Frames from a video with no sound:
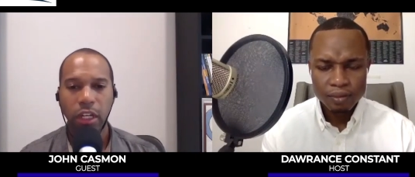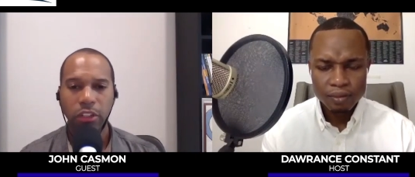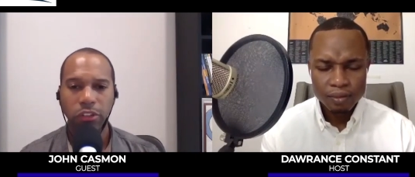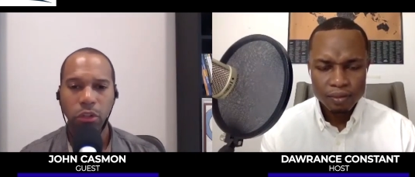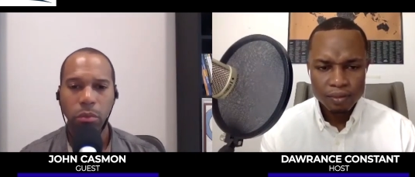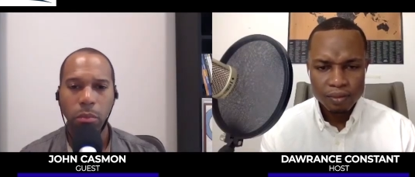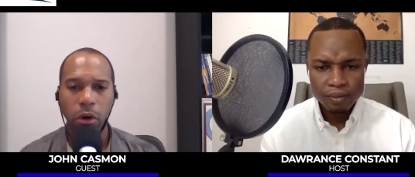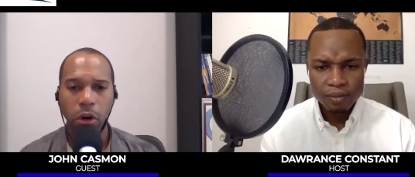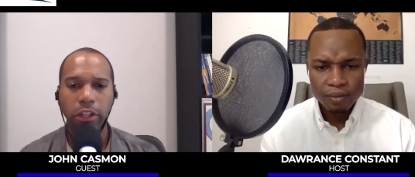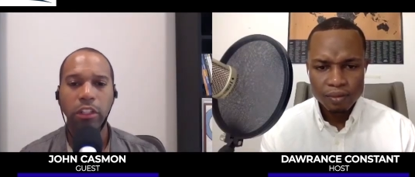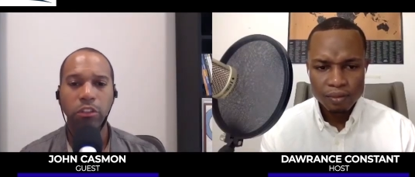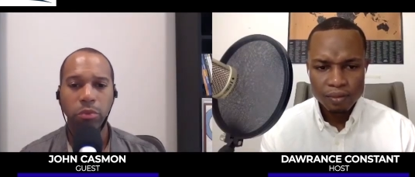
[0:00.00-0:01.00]
Speaker 1: So,
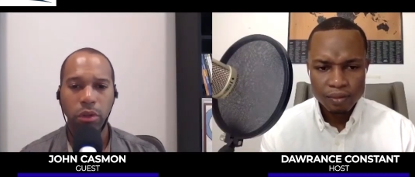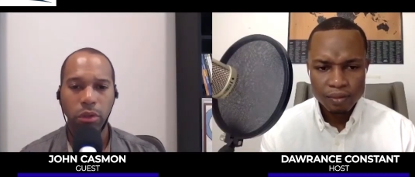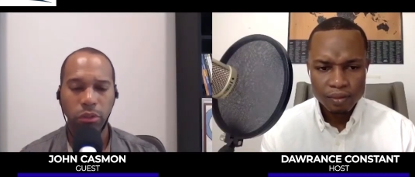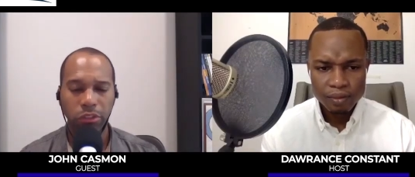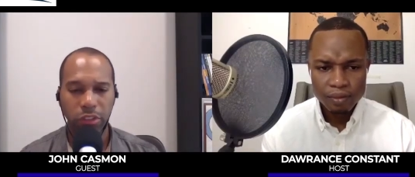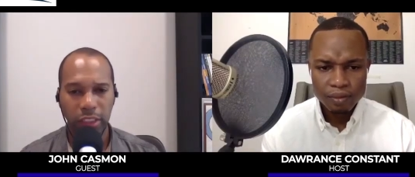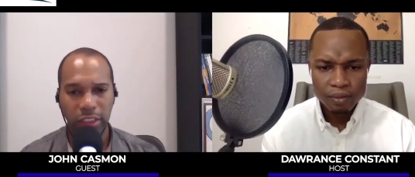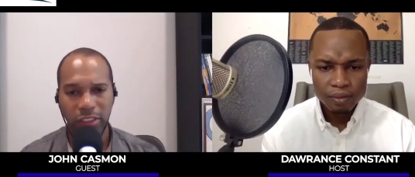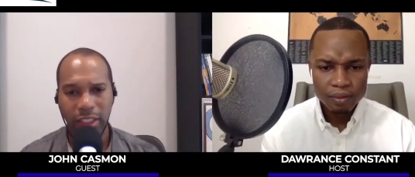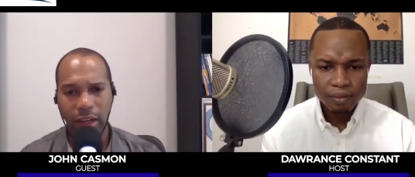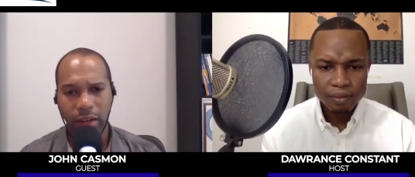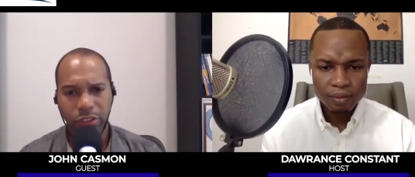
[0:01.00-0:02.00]
marketing is one of those
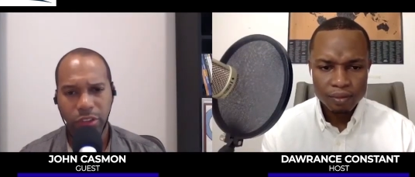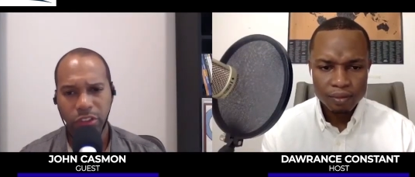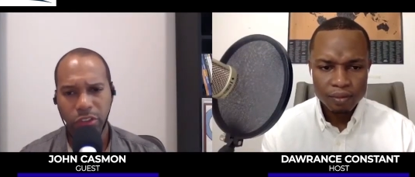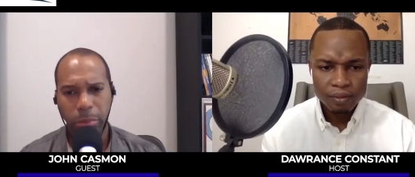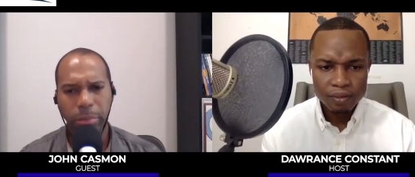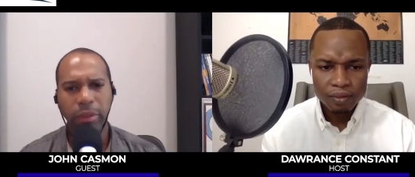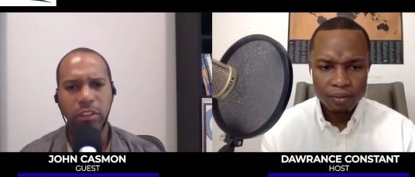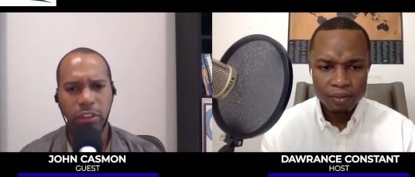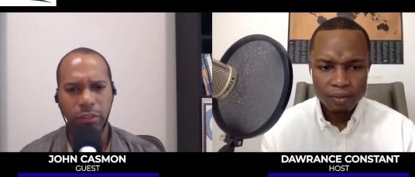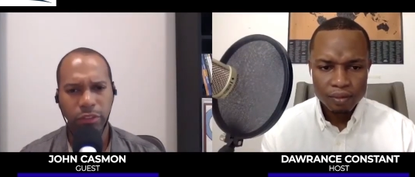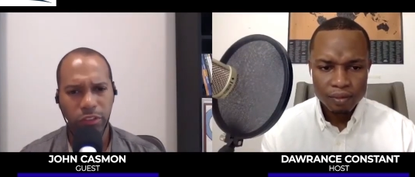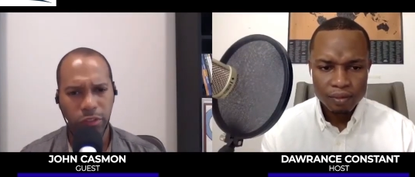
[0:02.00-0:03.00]
things. Now, obviously, there's a big
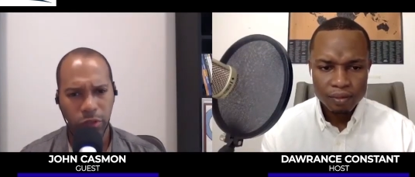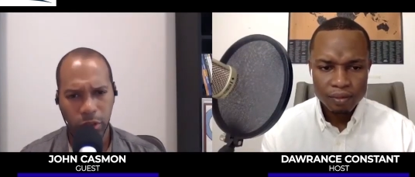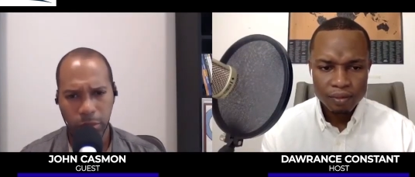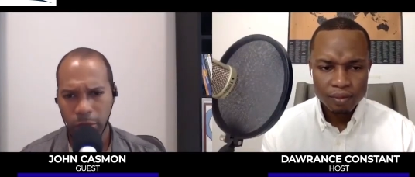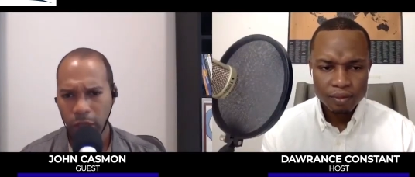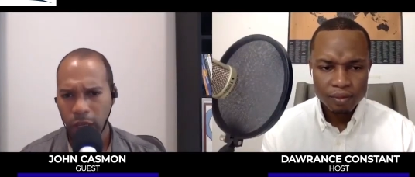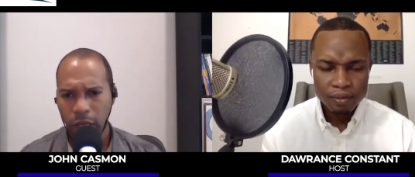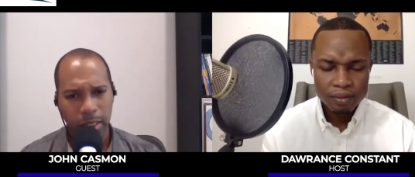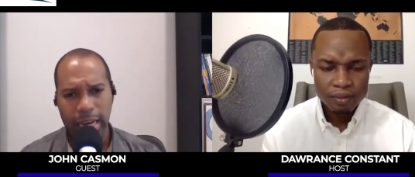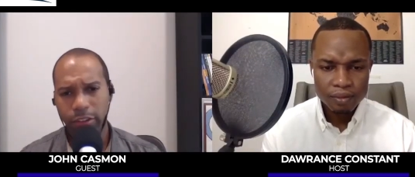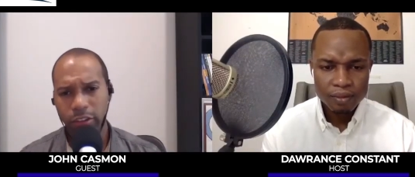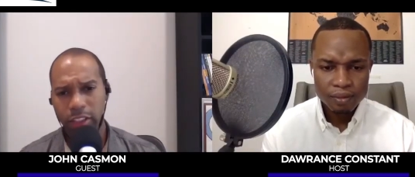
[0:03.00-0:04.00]
difference from
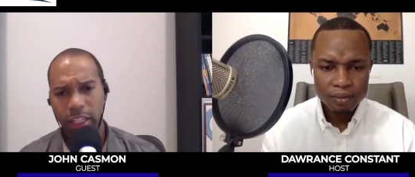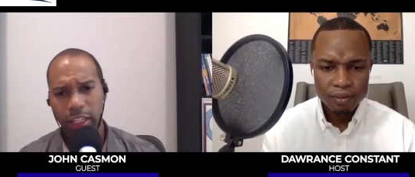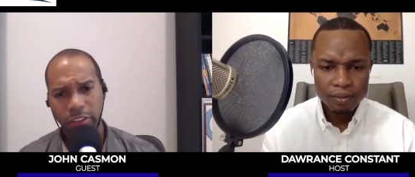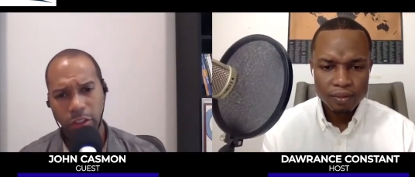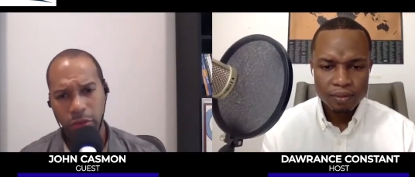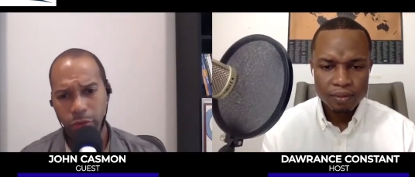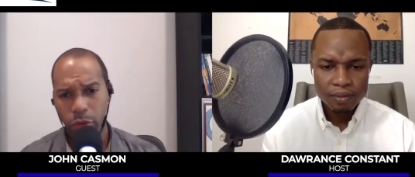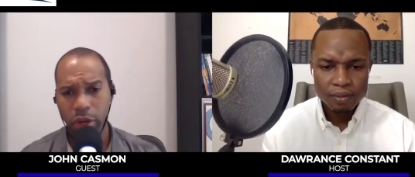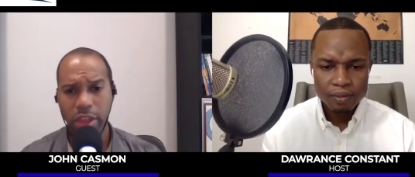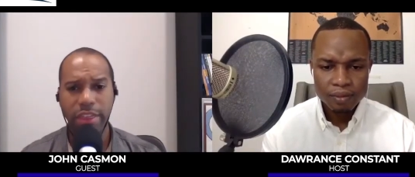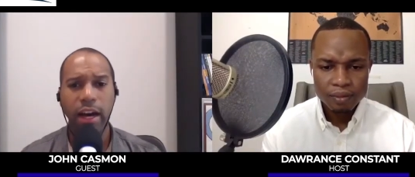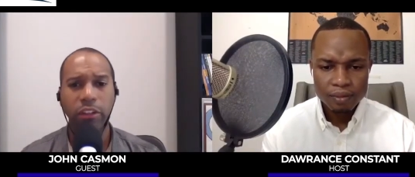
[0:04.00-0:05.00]
advertising a
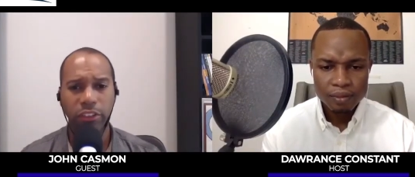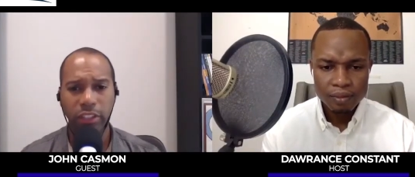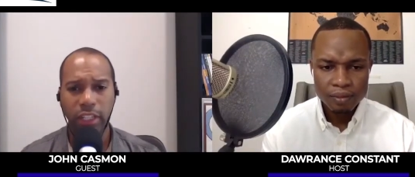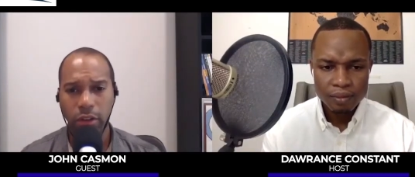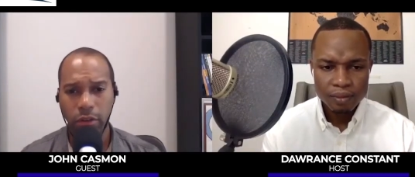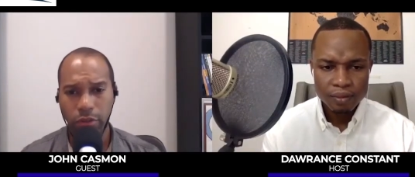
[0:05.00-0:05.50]
$40,000